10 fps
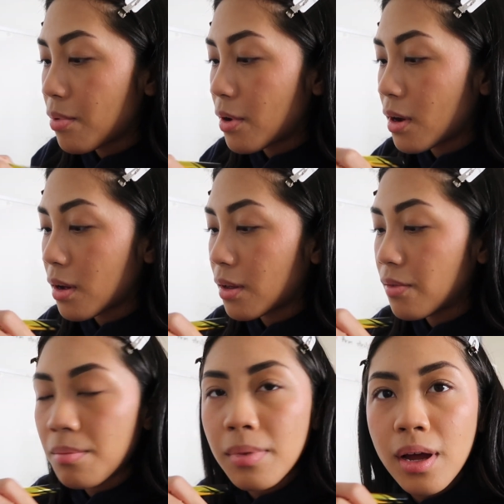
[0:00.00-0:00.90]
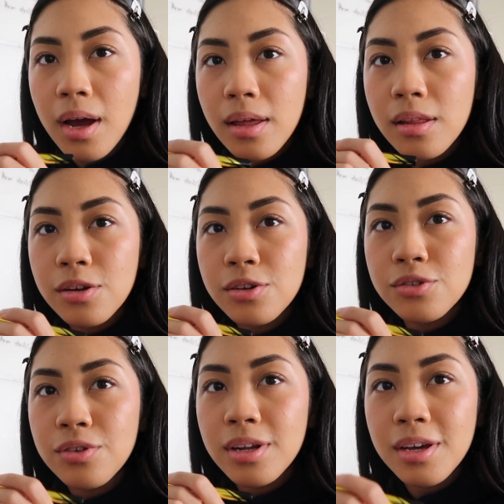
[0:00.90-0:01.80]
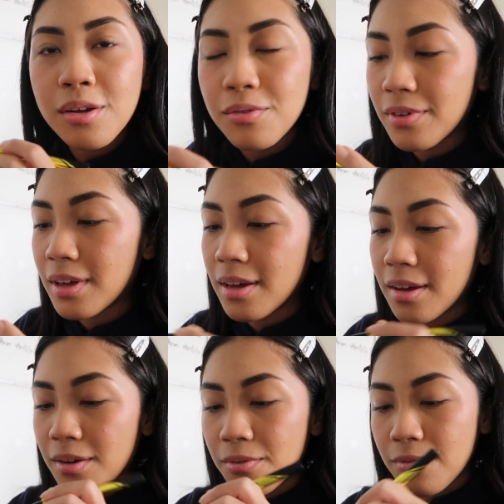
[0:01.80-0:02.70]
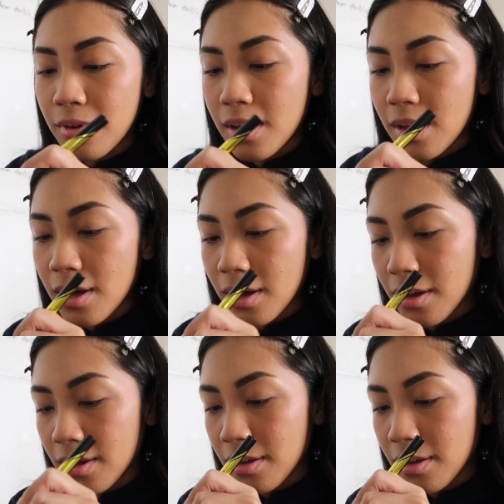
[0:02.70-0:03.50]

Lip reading: Bruh, even my eyeliner is running out of ink. Fuck.